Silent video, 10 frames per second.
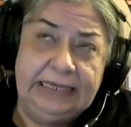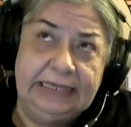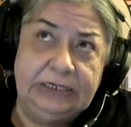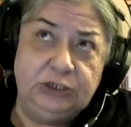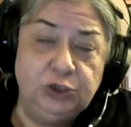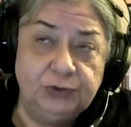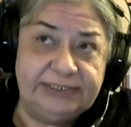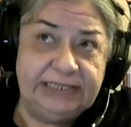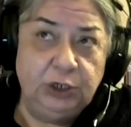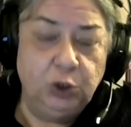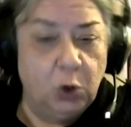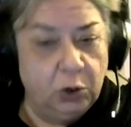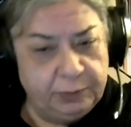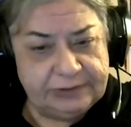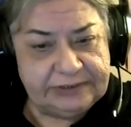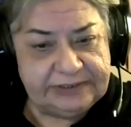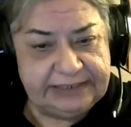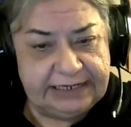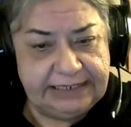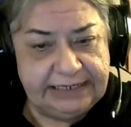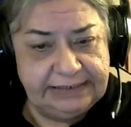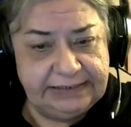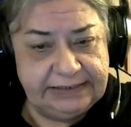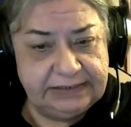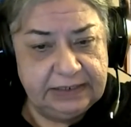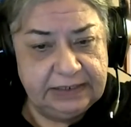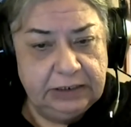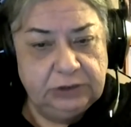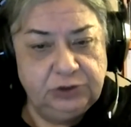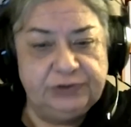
using corpus studies to